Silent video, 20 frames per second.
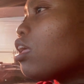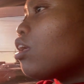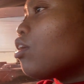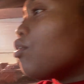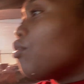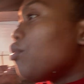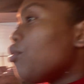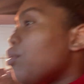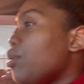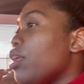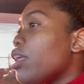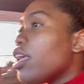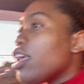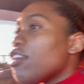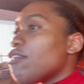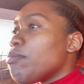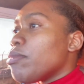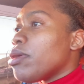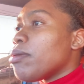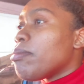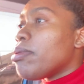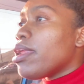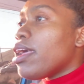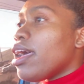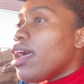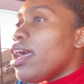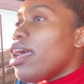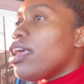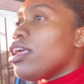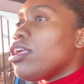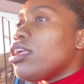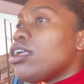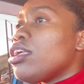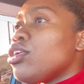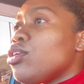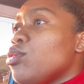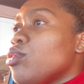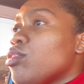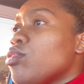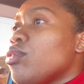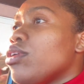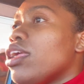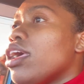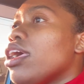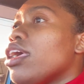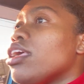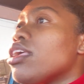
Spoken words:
Oh, he gave me a bly. You're so nice.